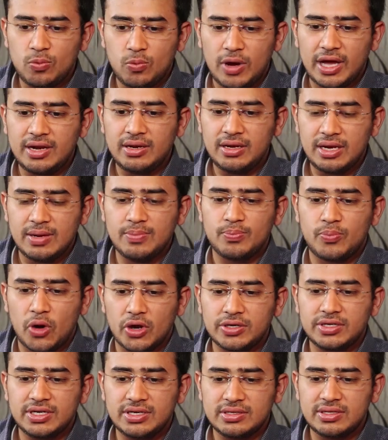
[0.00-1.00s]
one
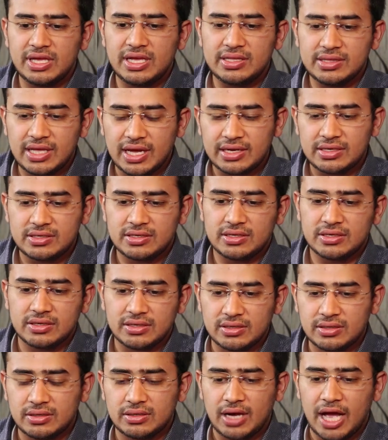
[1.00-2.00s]
important thing that
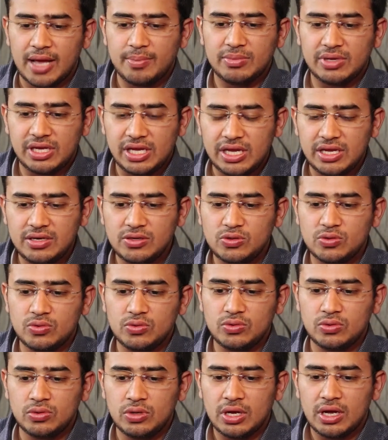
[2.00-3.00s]
I am keen
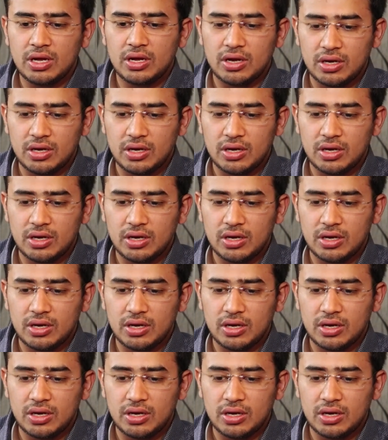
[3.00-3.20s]
to